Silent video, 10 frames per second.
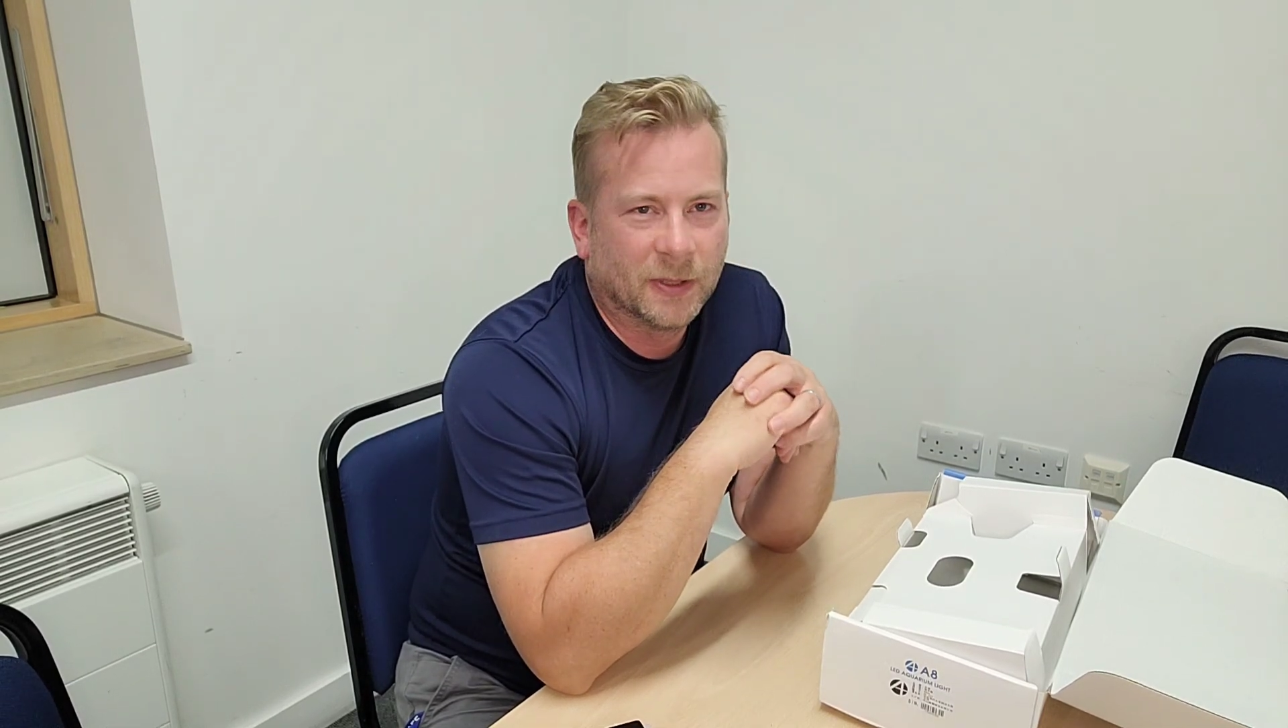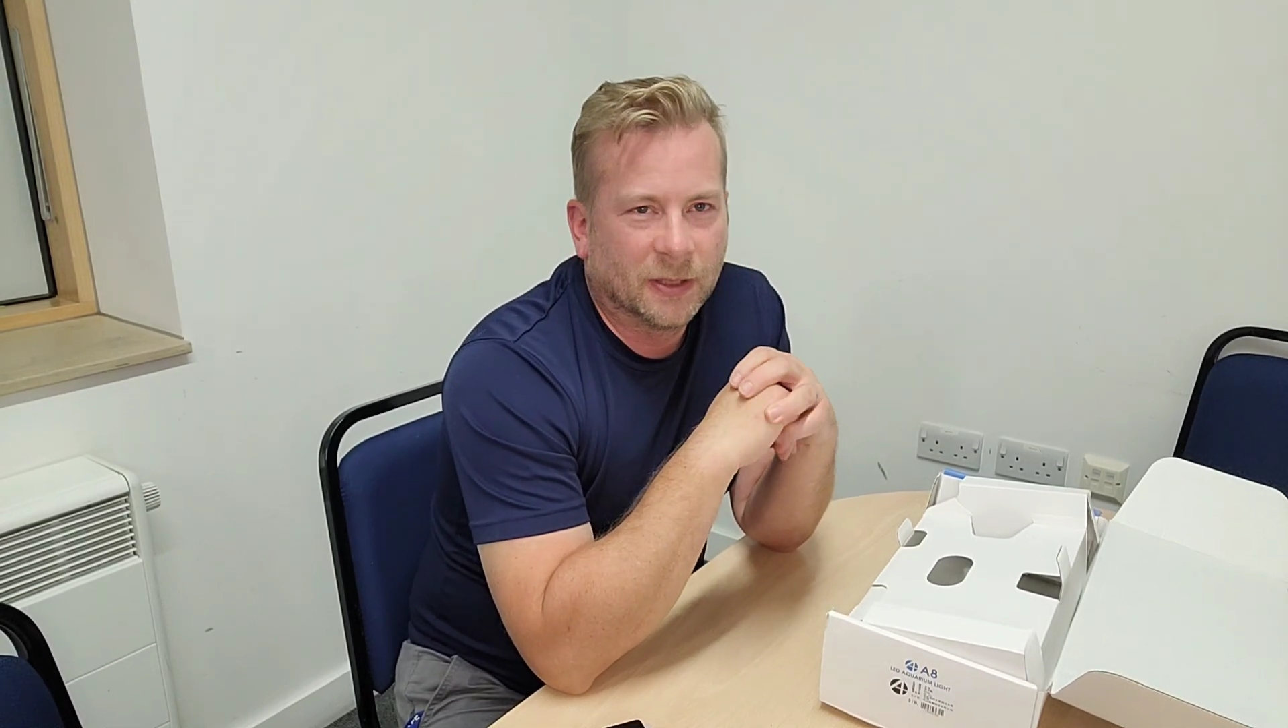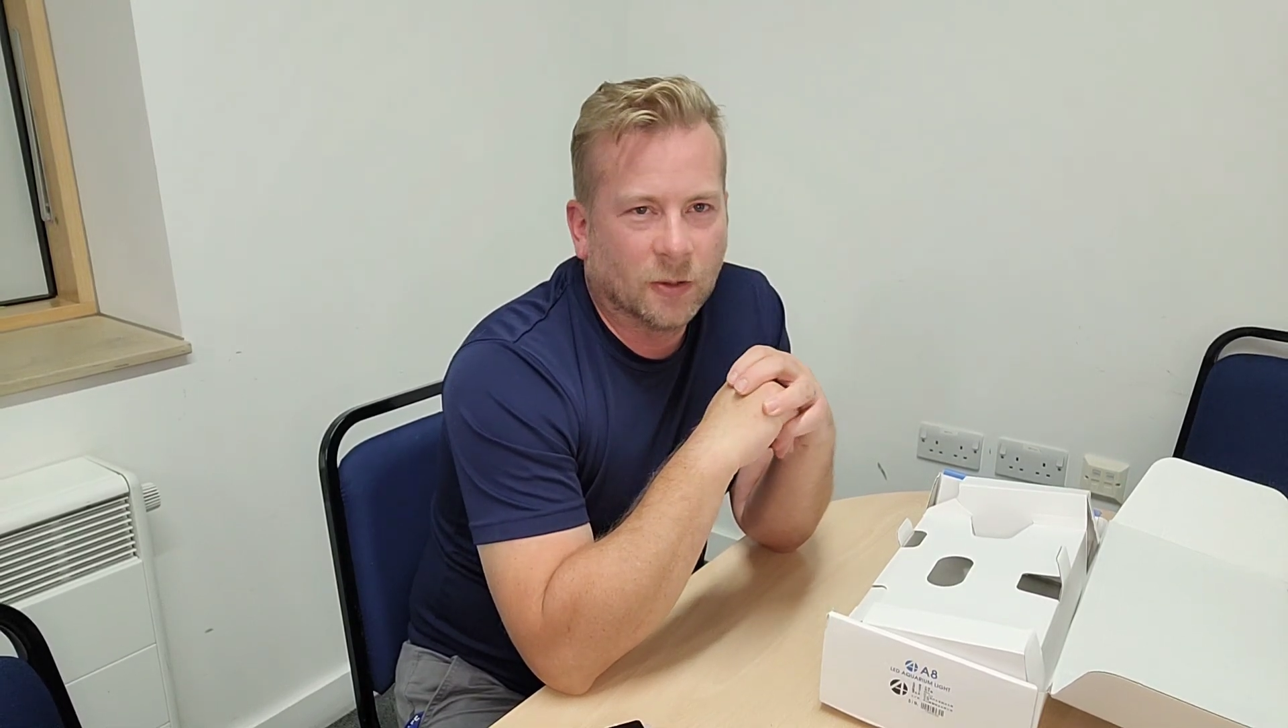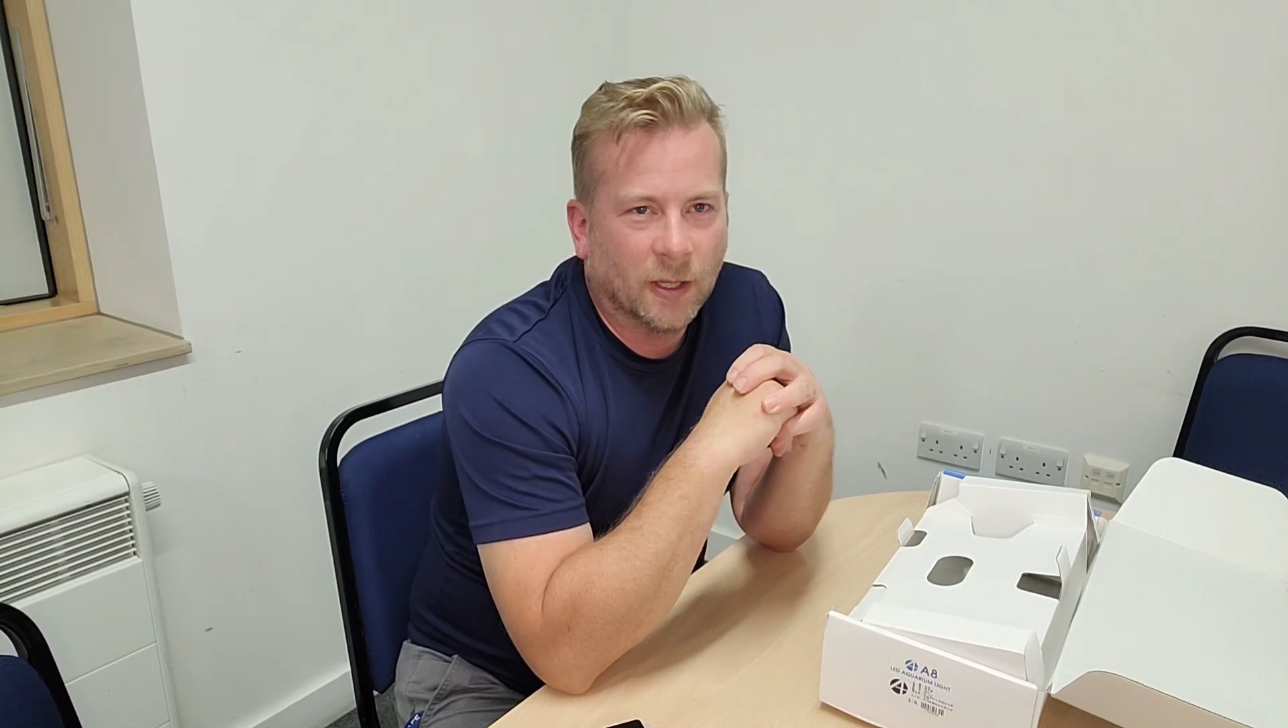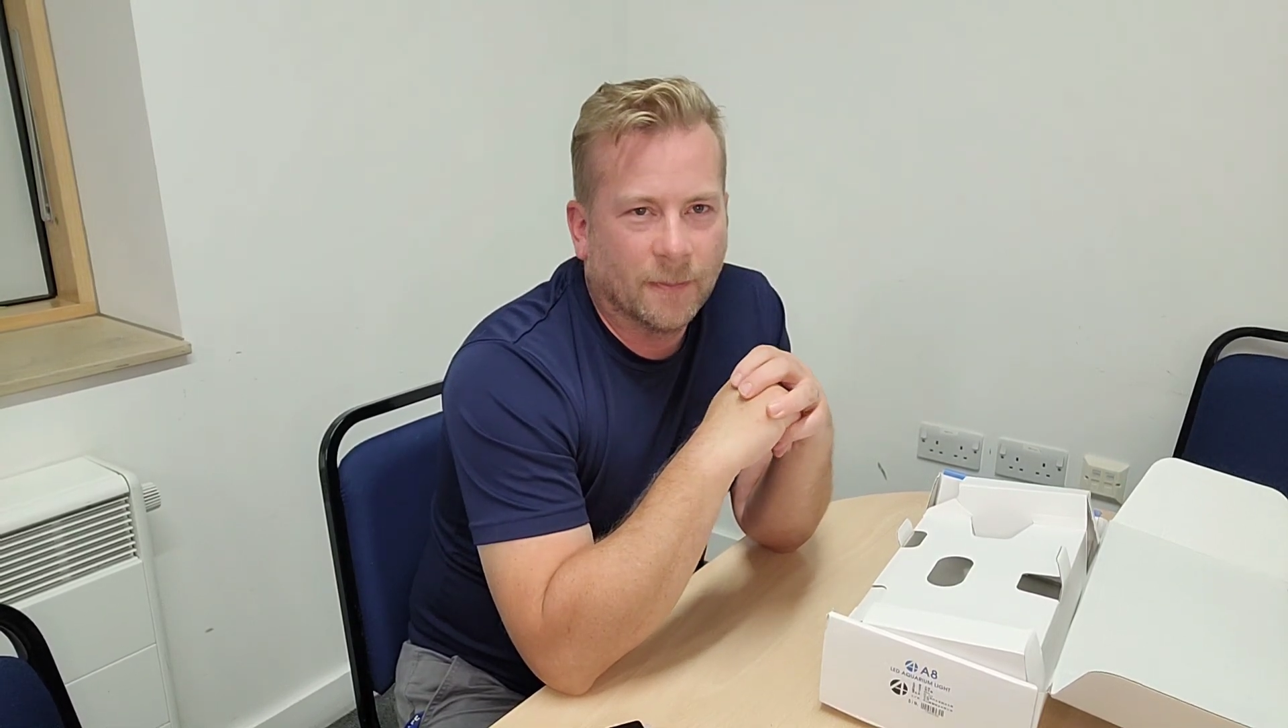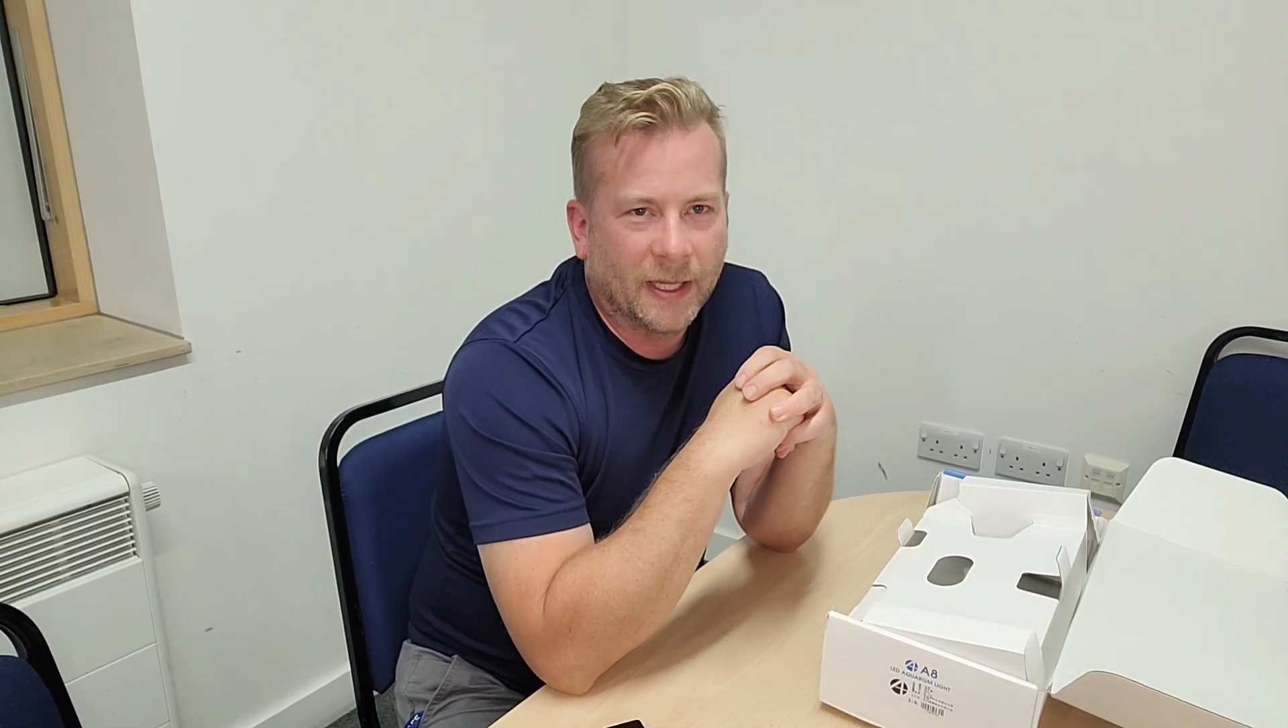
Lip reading: be quite